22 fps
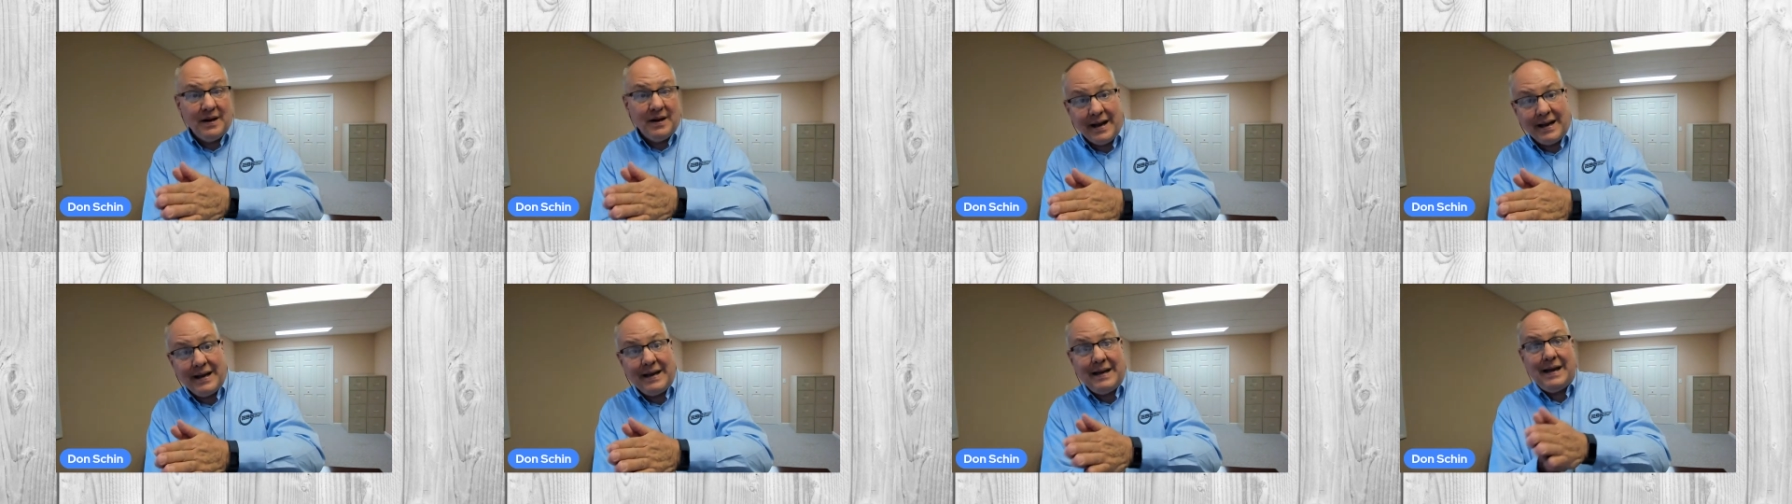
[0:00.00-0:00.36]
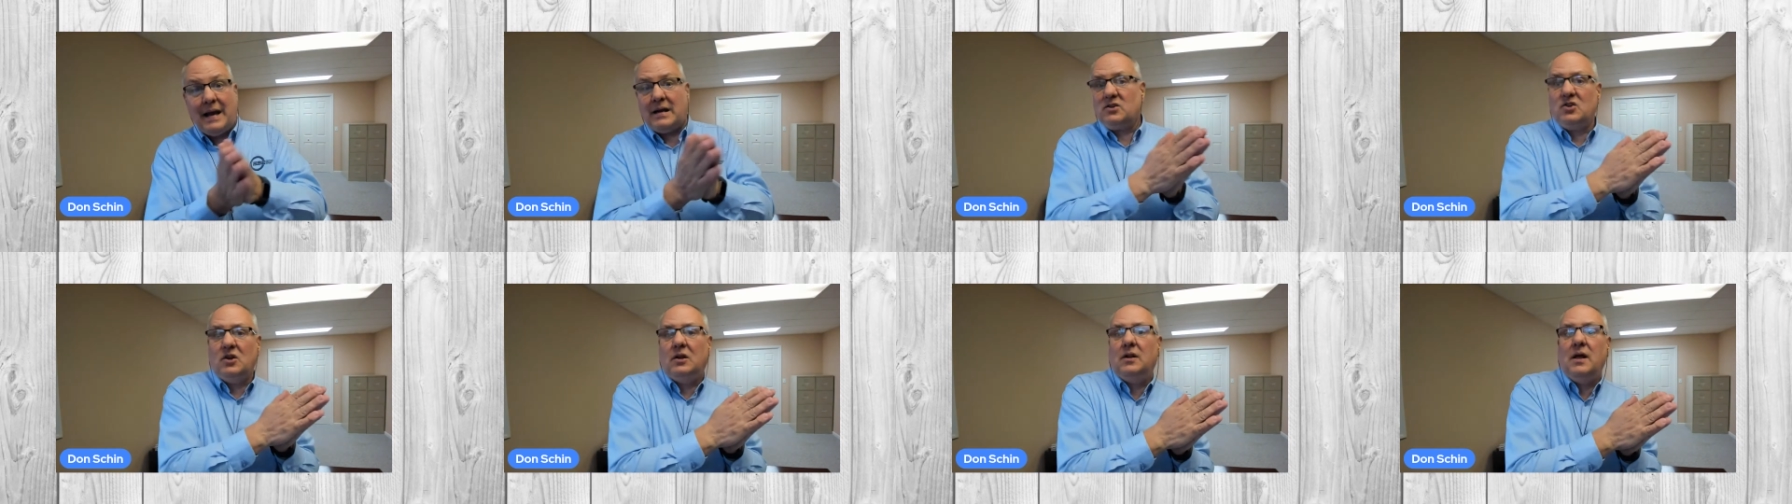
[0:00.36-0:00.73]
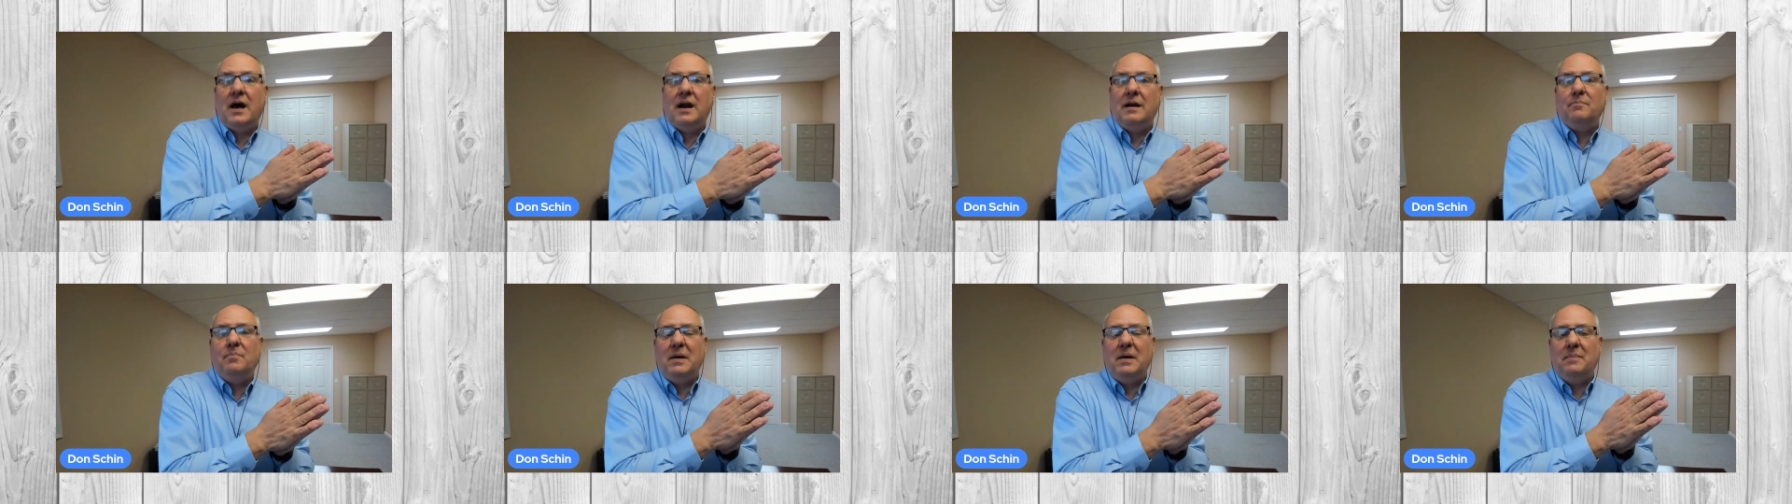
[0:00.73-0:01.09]
that kicks a
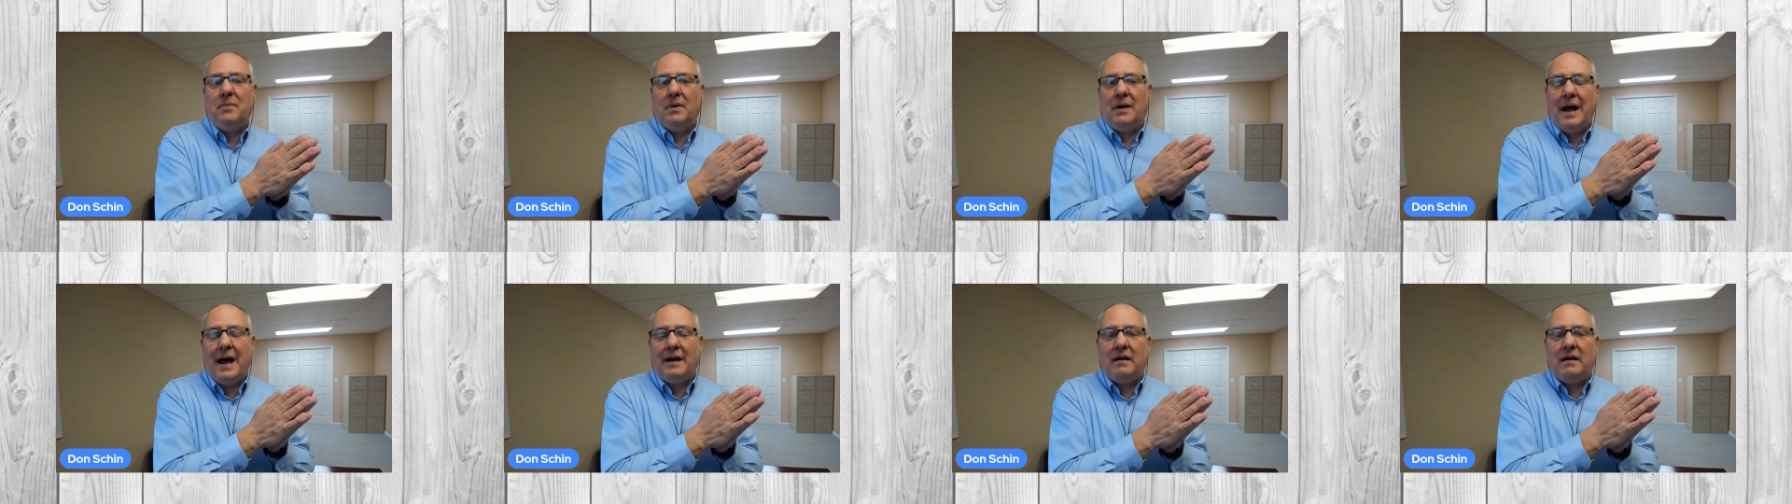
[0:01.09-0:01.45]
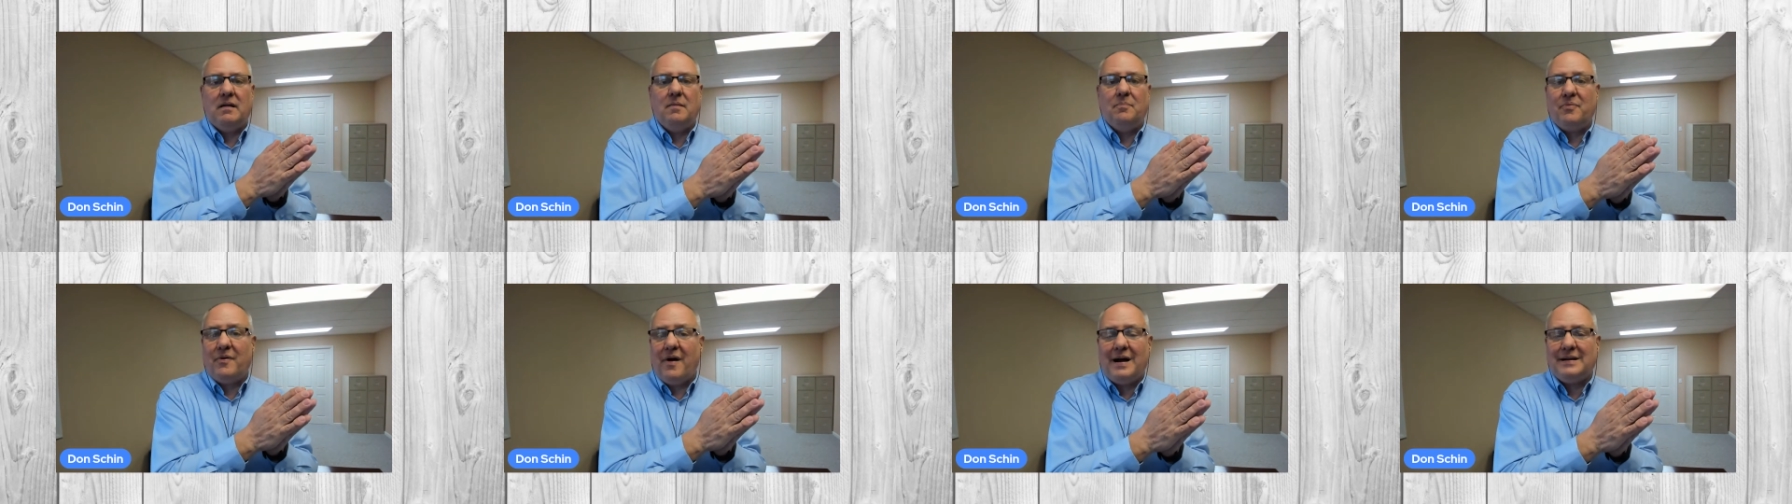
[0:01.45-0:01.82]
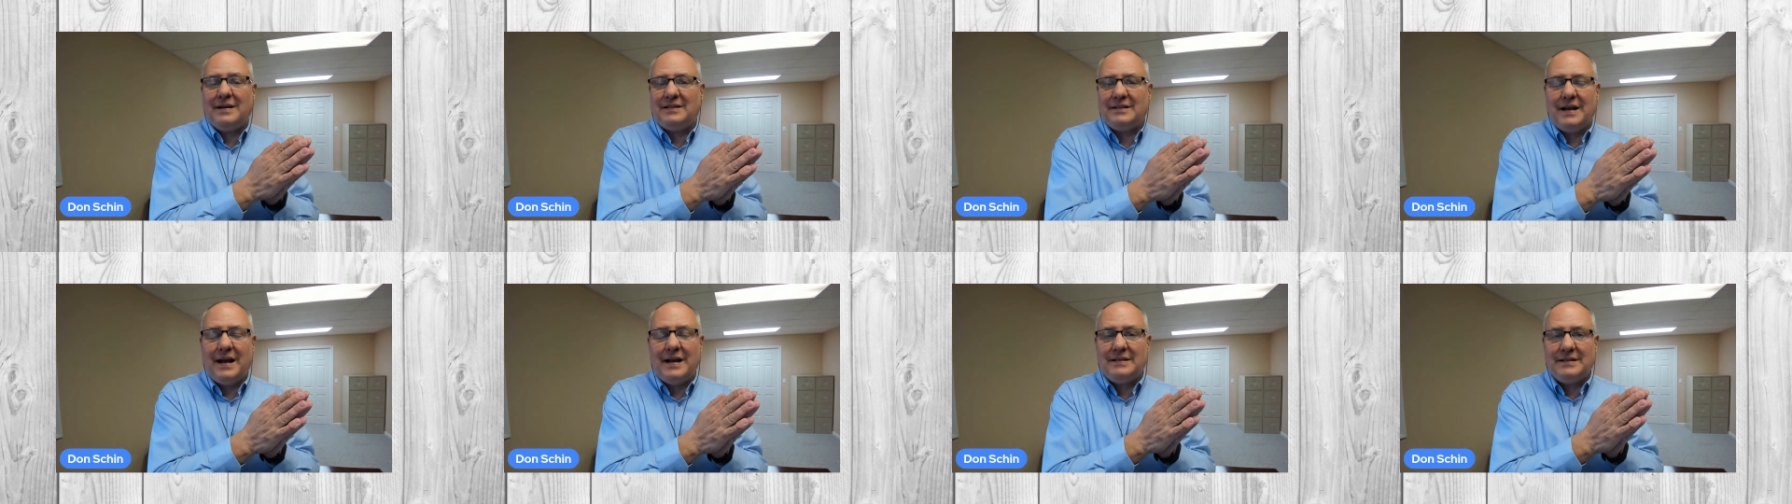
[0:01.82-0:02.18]
lot of people out of the
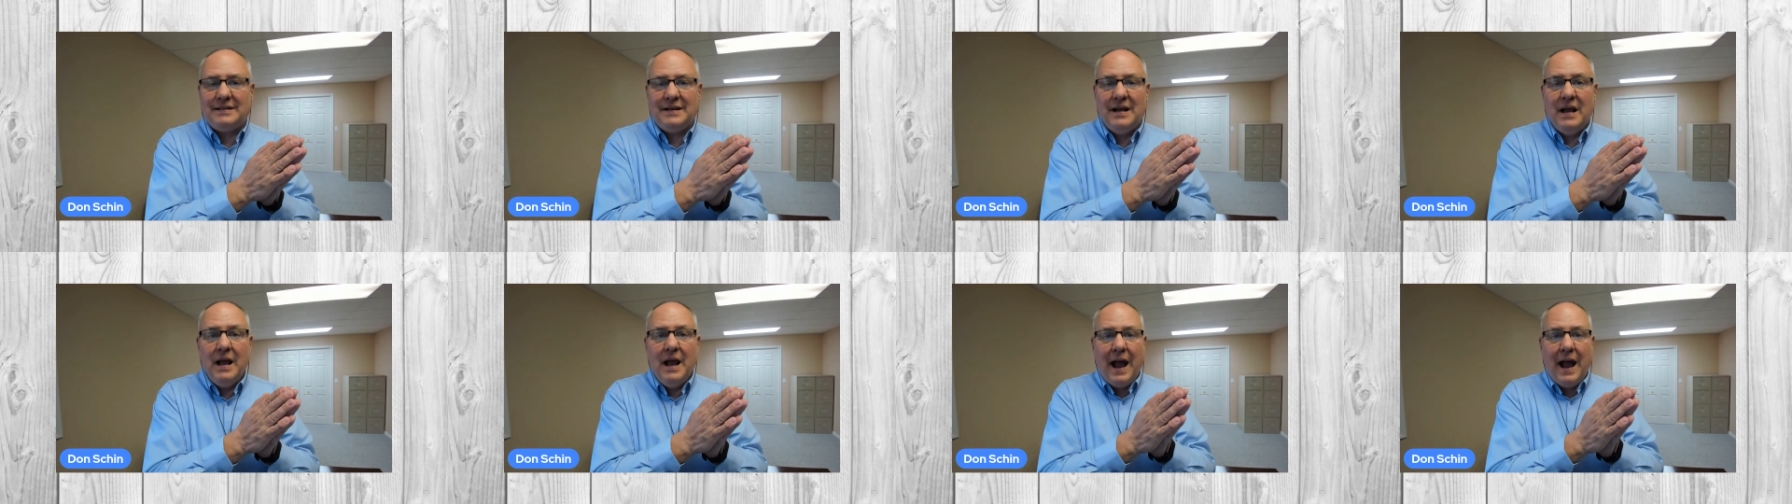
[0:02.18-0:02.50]
process.